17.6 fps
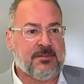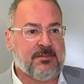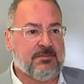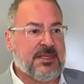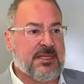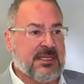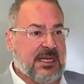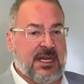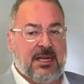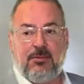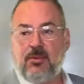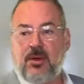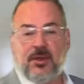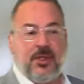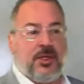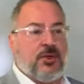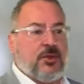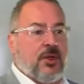became
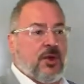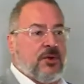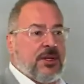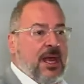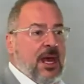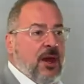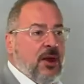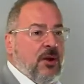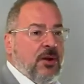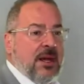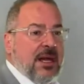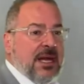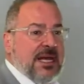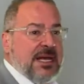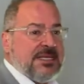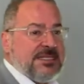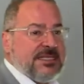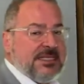what you know now
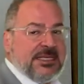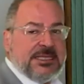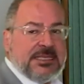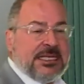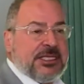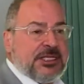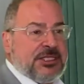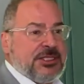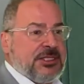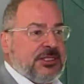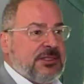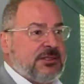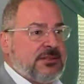as an addiction.